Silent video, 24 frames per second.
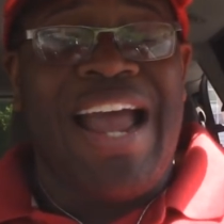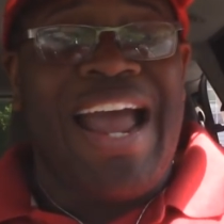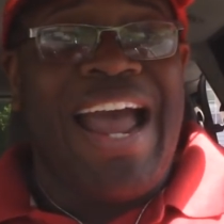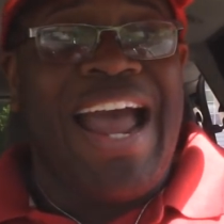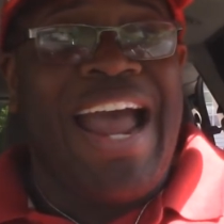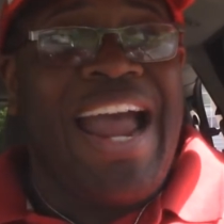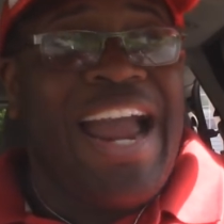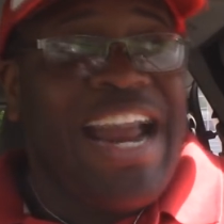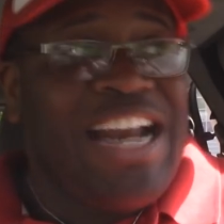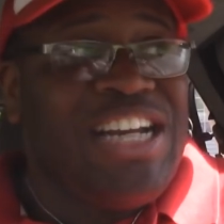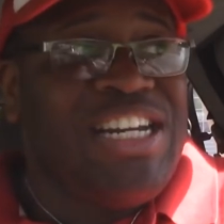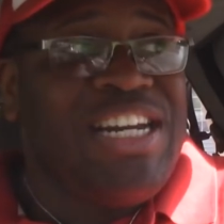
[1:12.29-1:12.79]

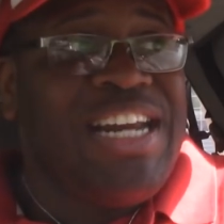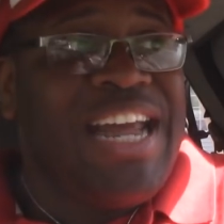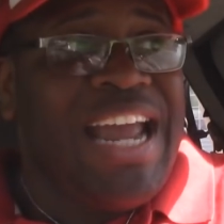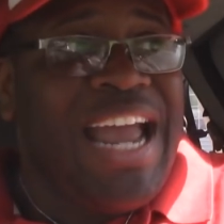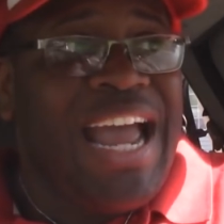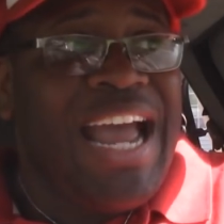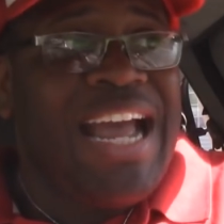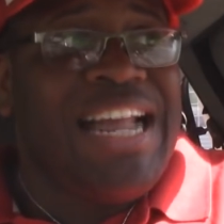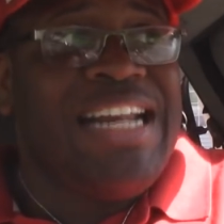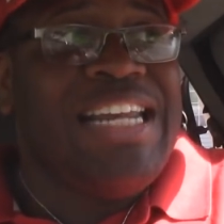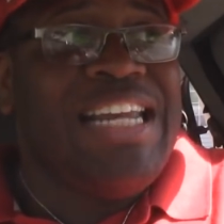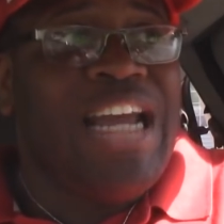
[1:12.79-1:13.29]
I actually
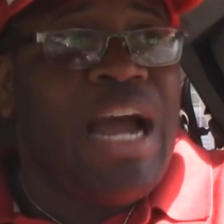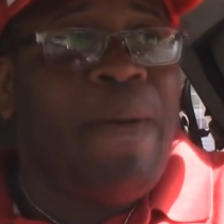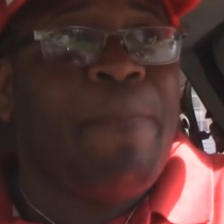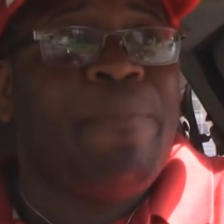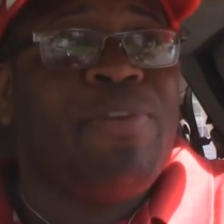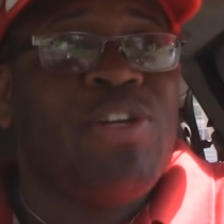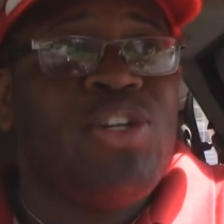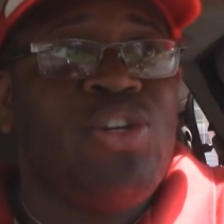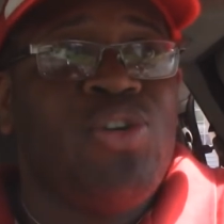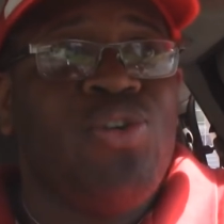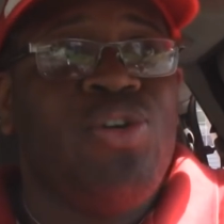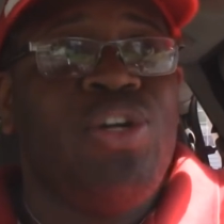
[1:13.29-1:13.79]
had the
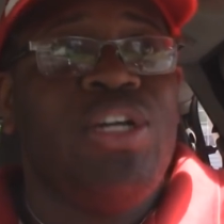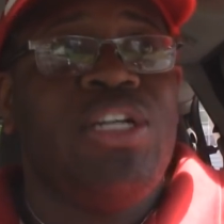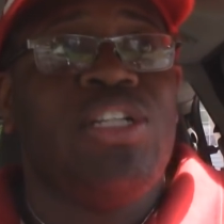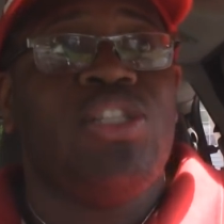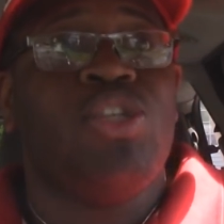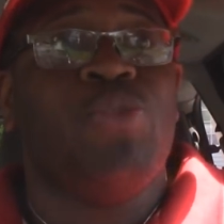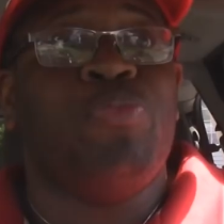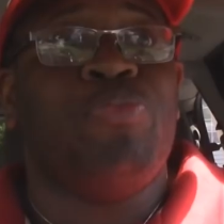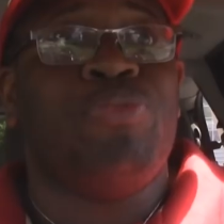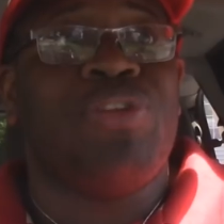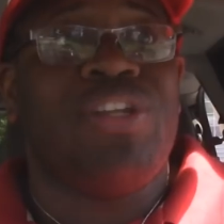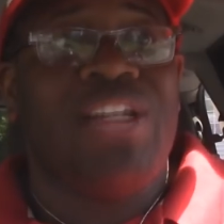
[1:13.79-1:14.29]
opportunity
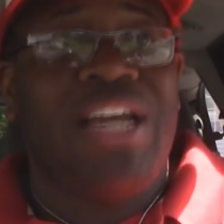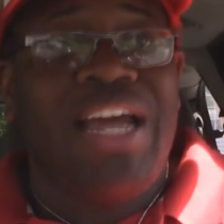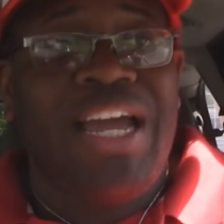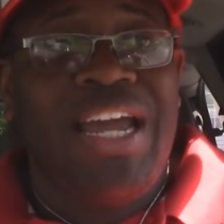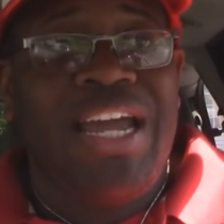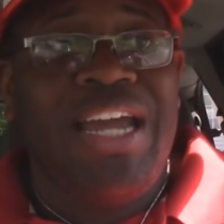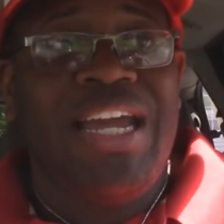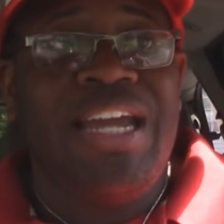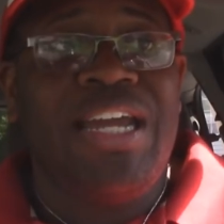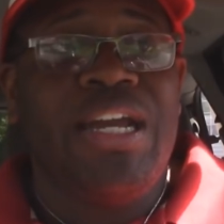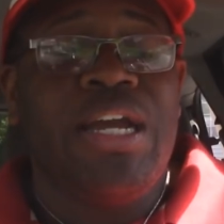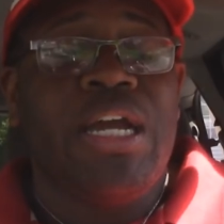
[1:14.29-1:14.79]
to
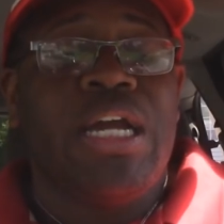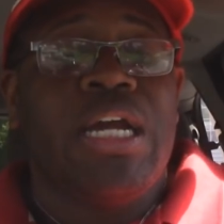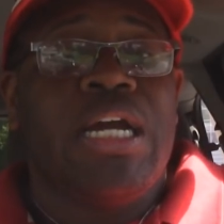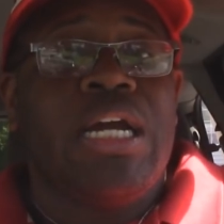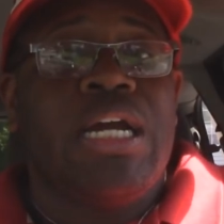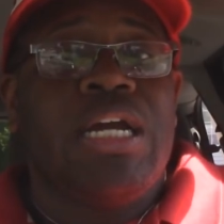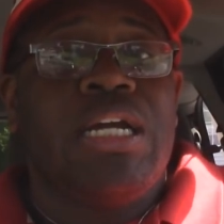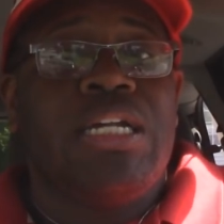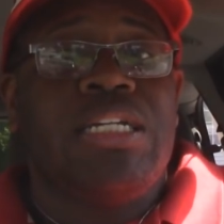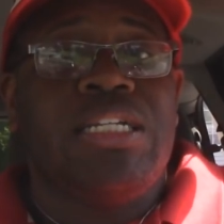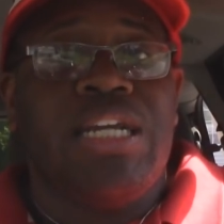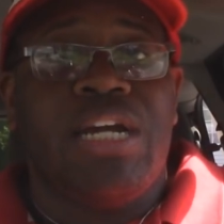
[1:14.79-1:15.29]
play
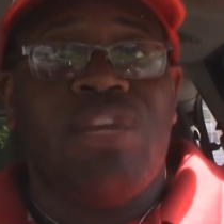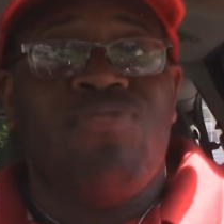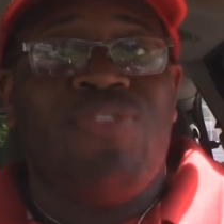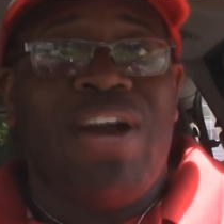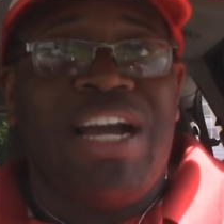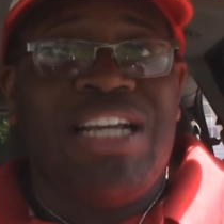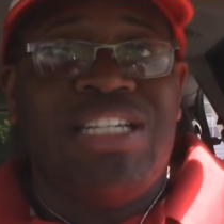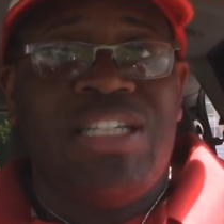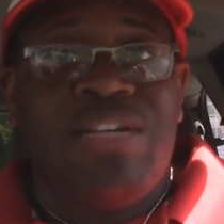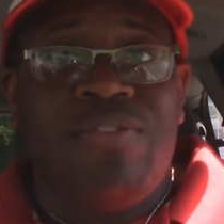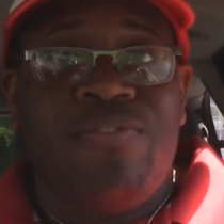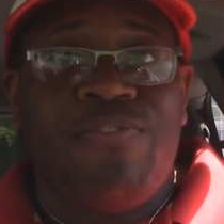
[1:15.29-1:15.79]
Dead
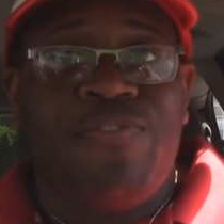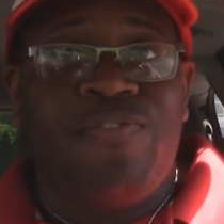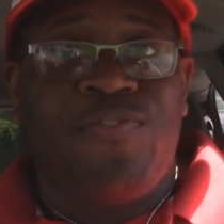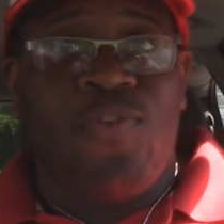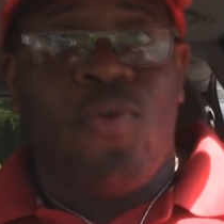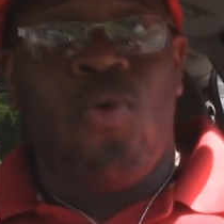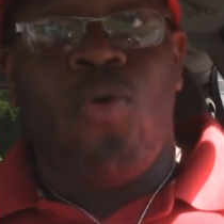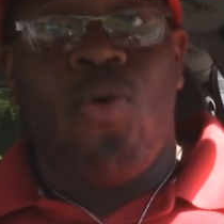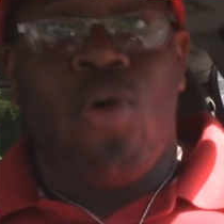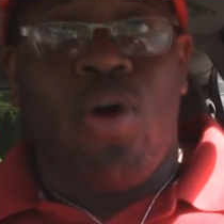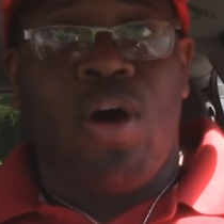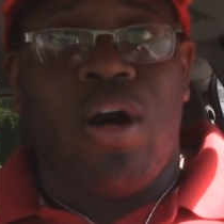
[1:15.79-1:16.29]
Rising
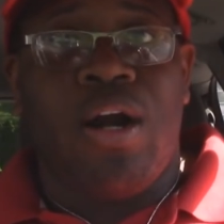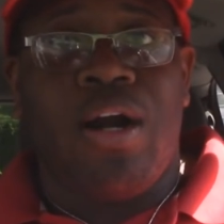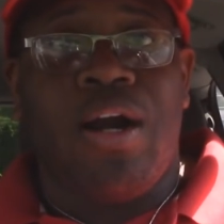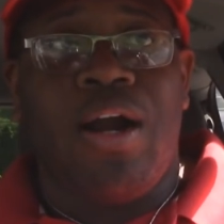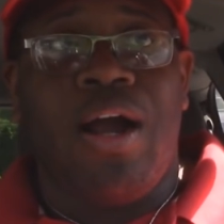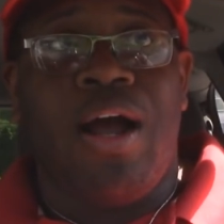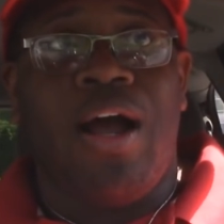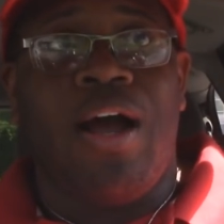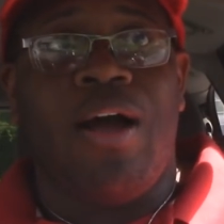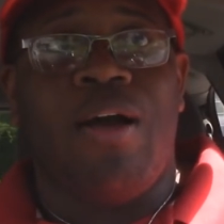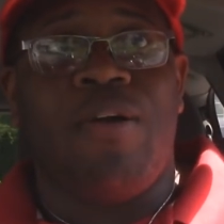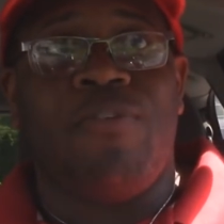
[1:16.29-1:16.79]

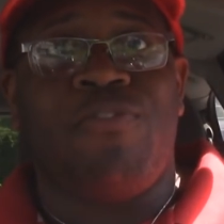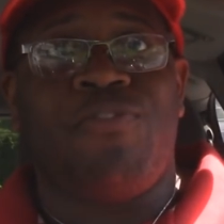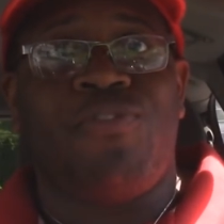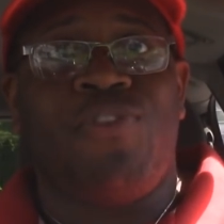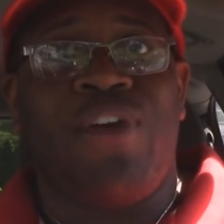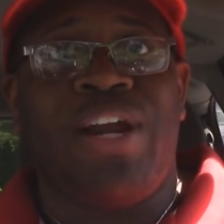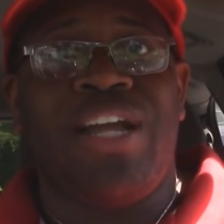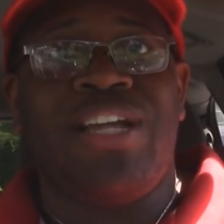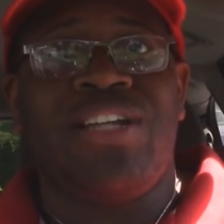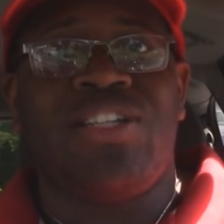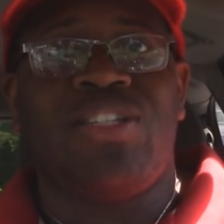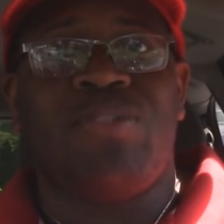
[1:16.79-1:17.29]
4,
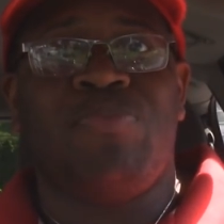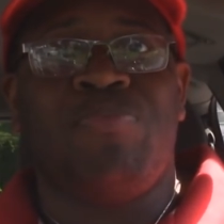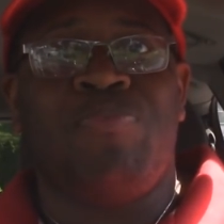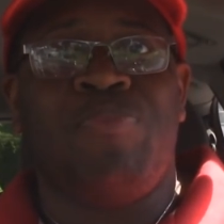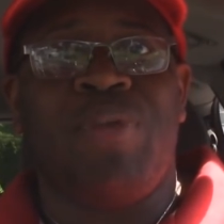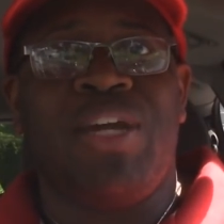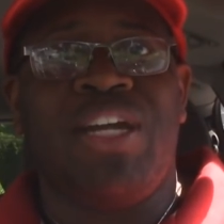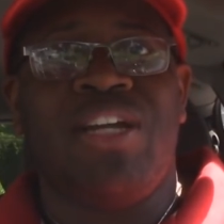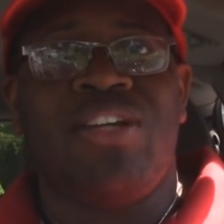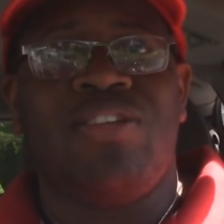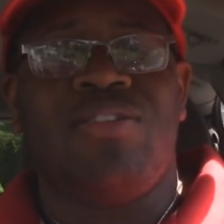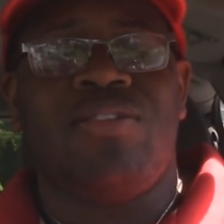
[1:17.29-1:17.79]
Frank's
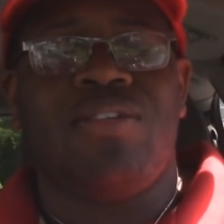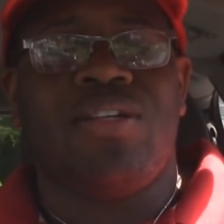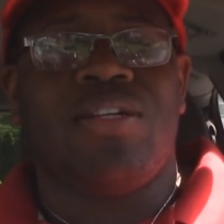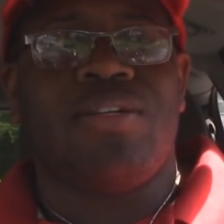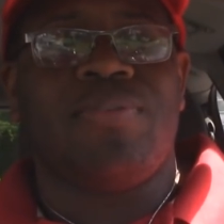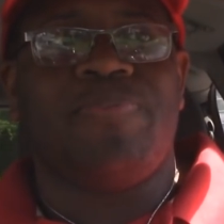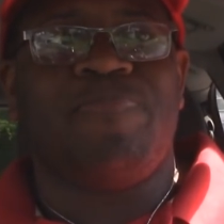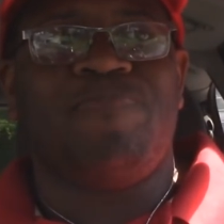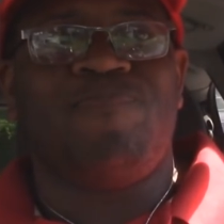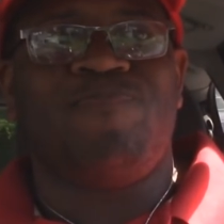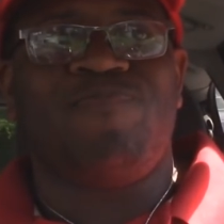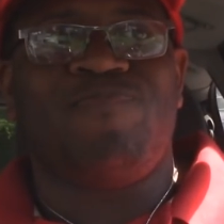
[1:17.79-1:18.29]
big,
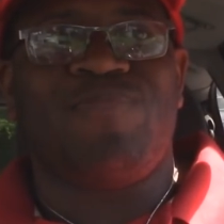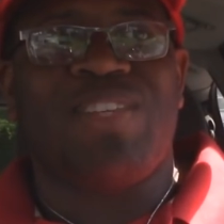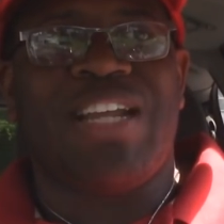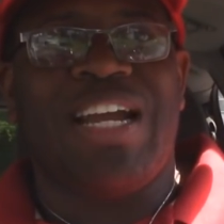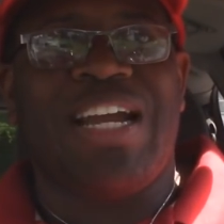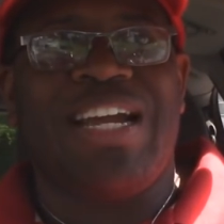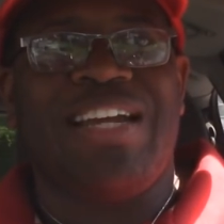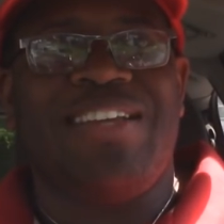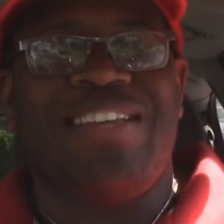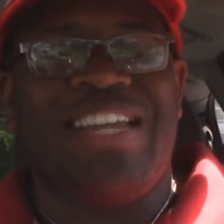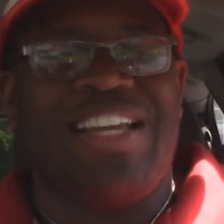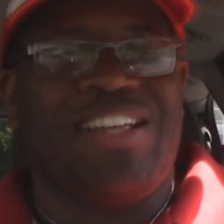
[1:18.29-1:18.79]

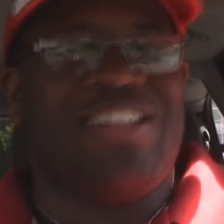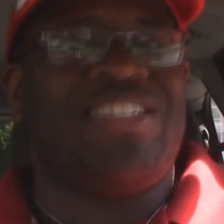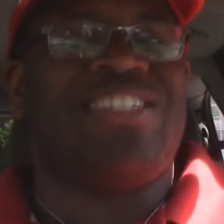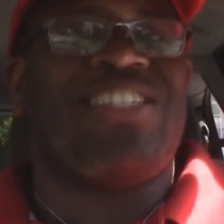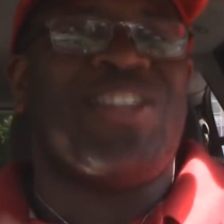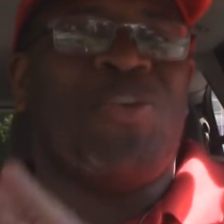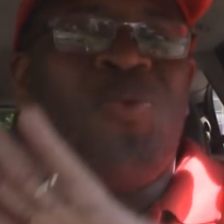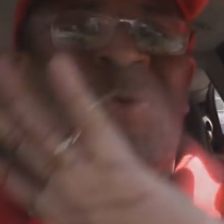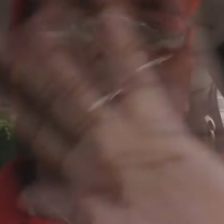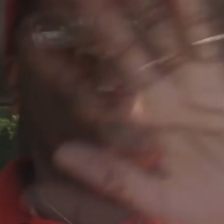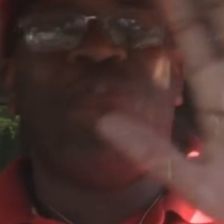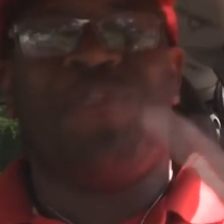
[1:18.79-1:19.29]
it's
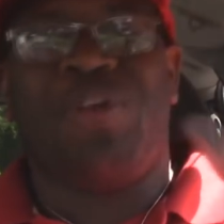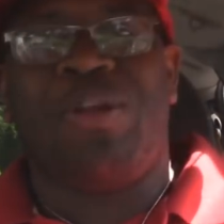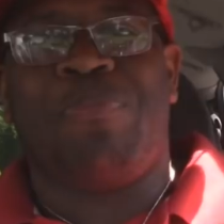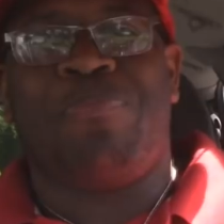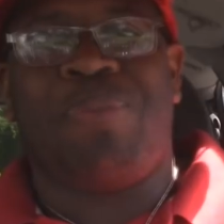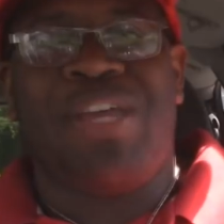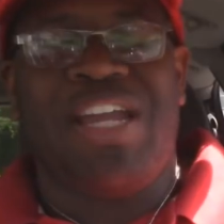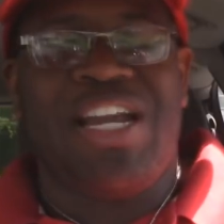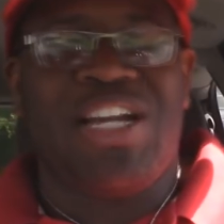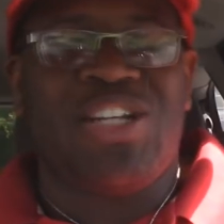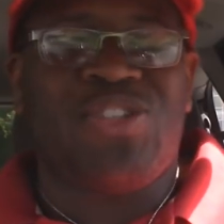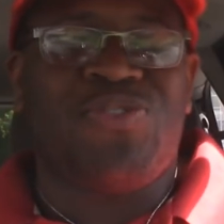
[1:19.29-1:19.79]
the one for the
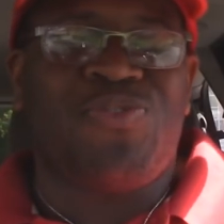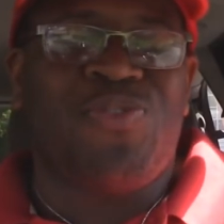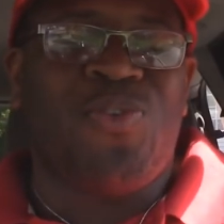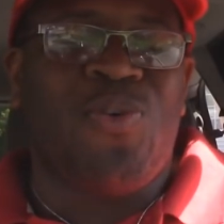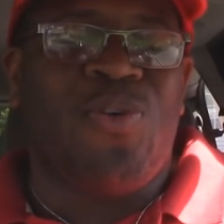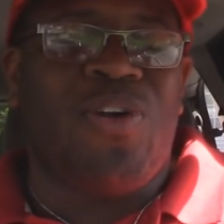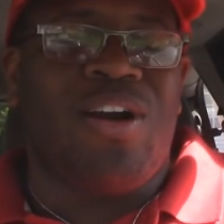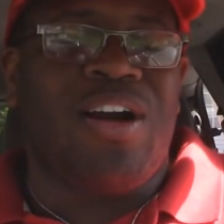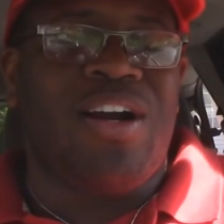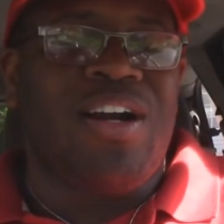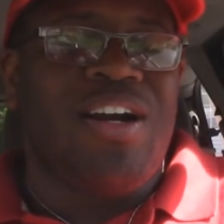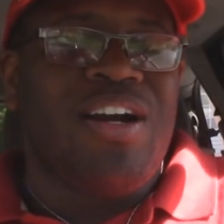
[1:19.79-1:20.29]

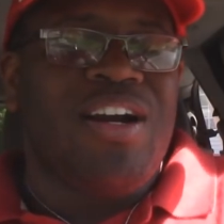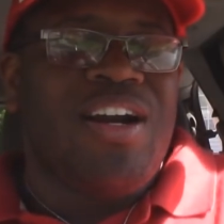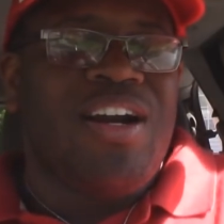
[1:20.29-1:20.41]
PS4.